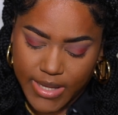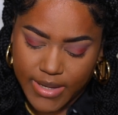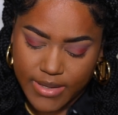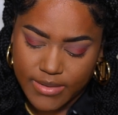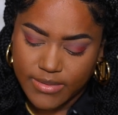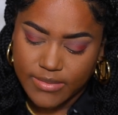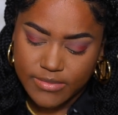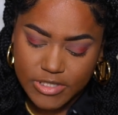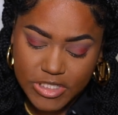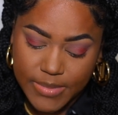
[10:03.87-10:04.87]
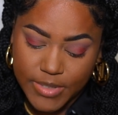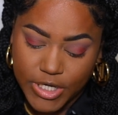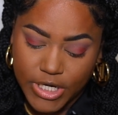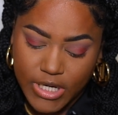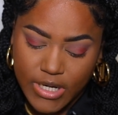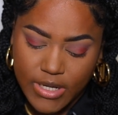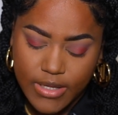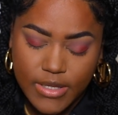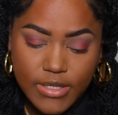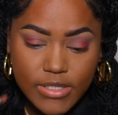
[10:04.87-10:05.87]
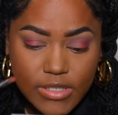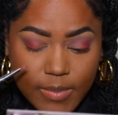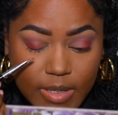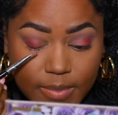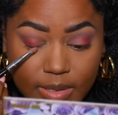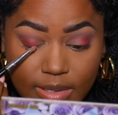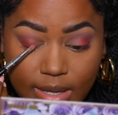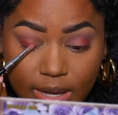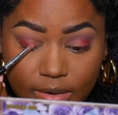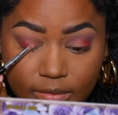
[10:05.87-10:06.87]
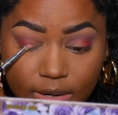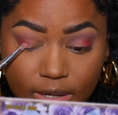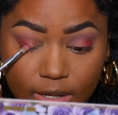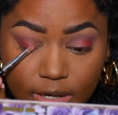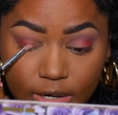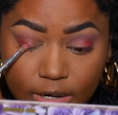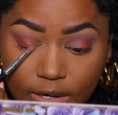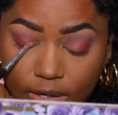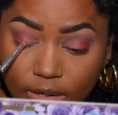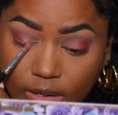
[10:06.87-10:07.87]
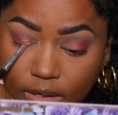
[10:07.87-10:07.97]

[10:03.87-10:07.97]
like shimmer, so I'm gonna put that right here.